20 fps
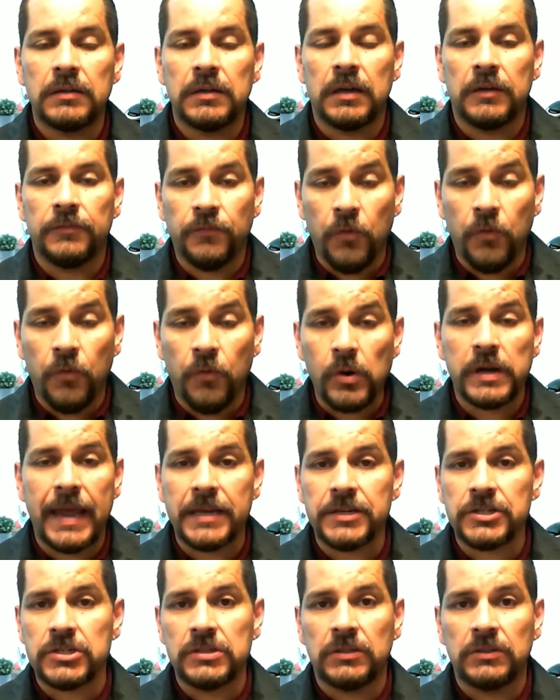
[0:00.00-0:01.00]
uh, foreign
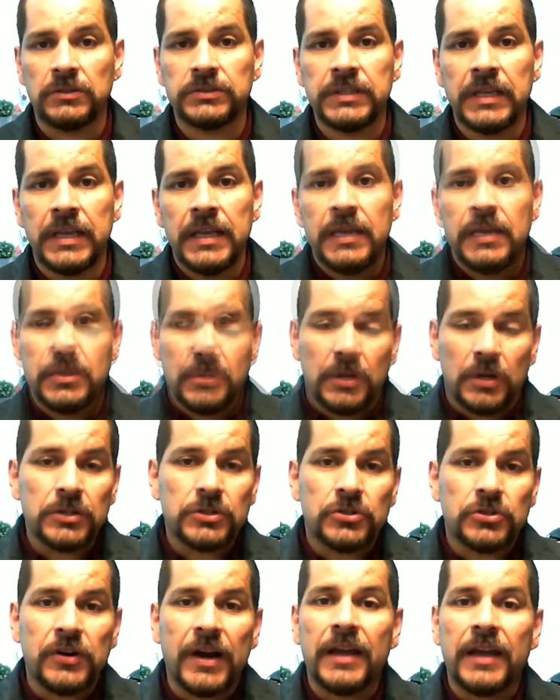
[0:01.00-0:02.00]
nationals drug
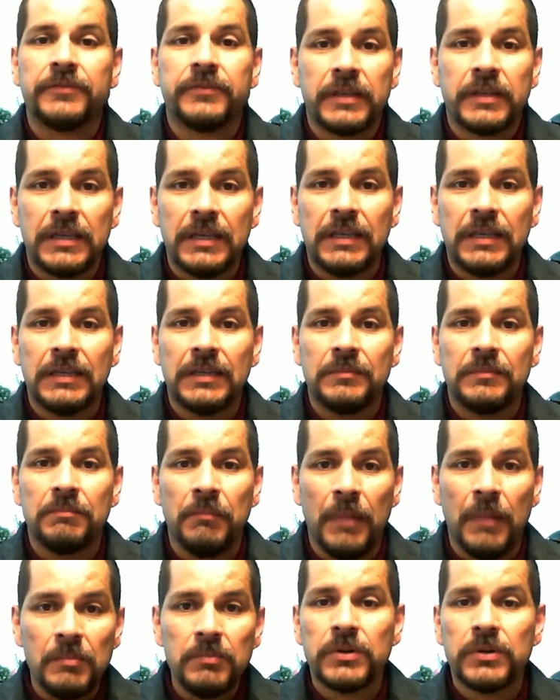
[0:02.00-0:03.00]
trafficking
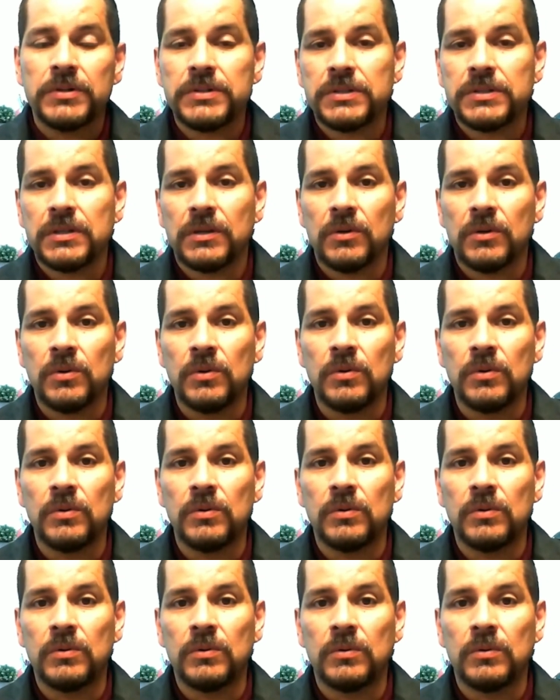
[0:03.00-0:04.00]
members
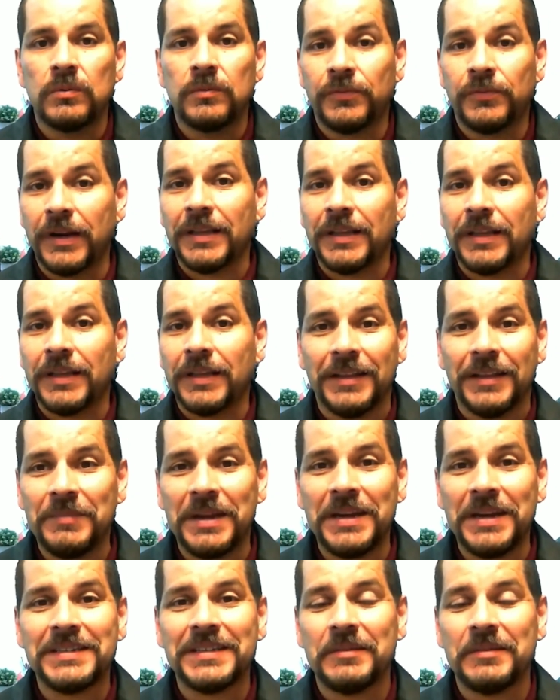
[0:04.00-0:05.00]
who, frankly,
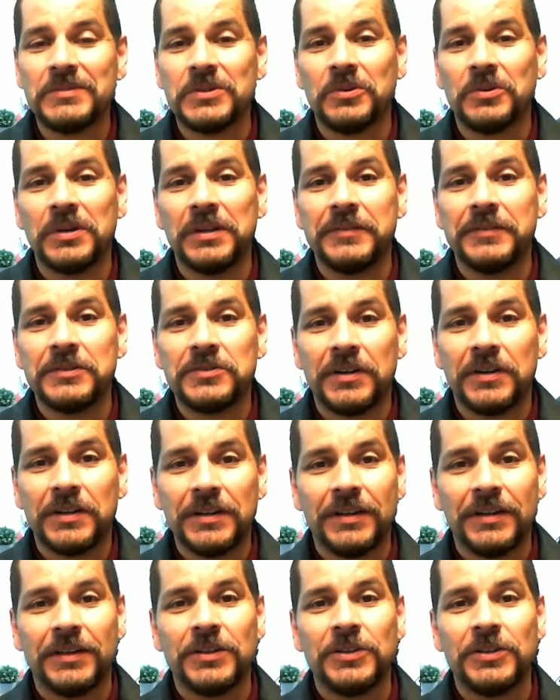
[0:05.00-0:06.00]
many times don't even
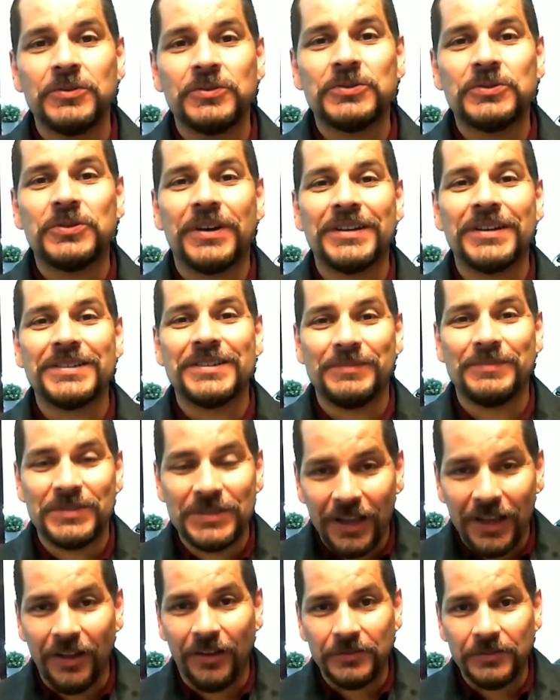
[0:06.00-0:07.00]
drug, uh, use drugs
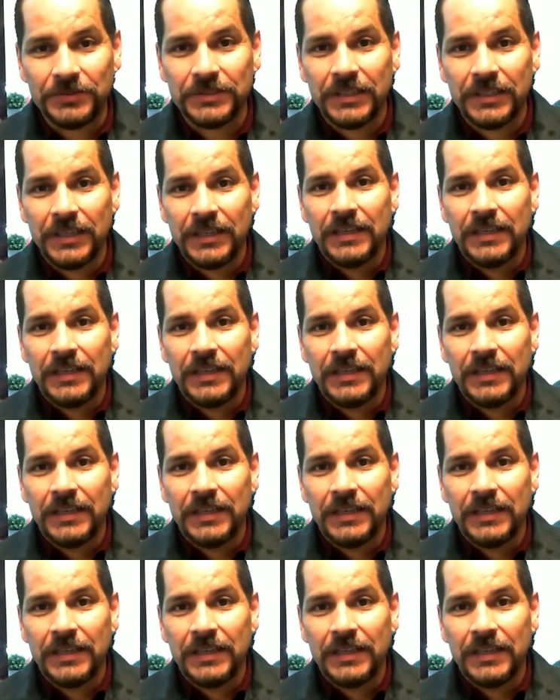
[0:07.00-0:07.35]
themselves.